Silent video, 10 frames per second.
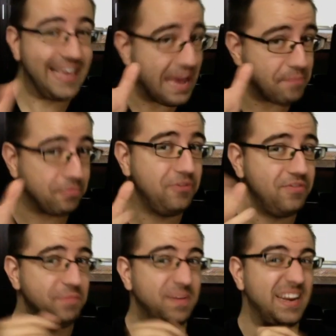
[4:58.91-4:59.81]
He can't
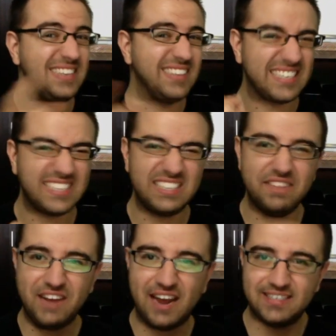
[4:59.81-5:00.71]
prove it, but he's like sniffing